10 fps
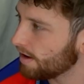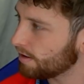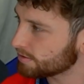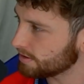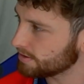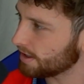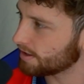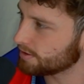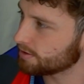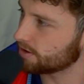I was going to say
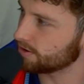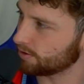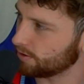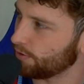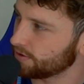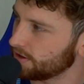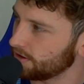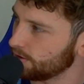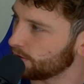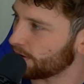because obviously
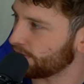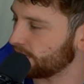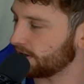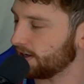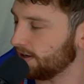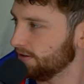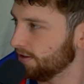you do refereeing now.